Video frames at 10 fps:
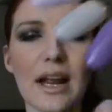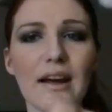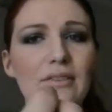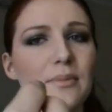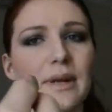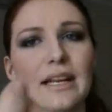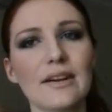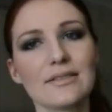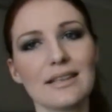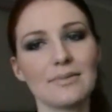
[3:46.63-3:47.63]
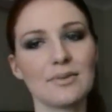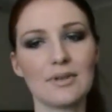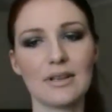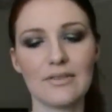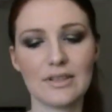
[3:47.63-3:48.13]
I have it on my nails, I
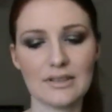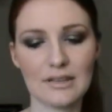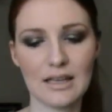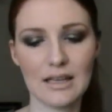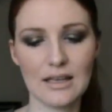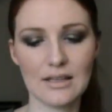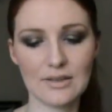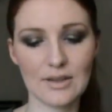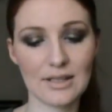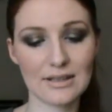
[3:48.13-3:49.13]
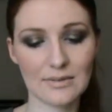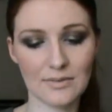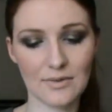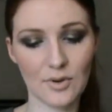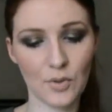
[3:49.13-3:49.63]
absolutely love it. So that's
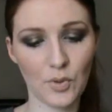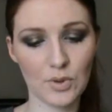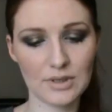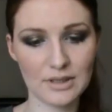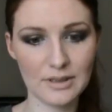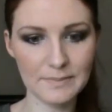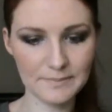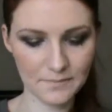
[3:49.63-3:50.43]
awesome.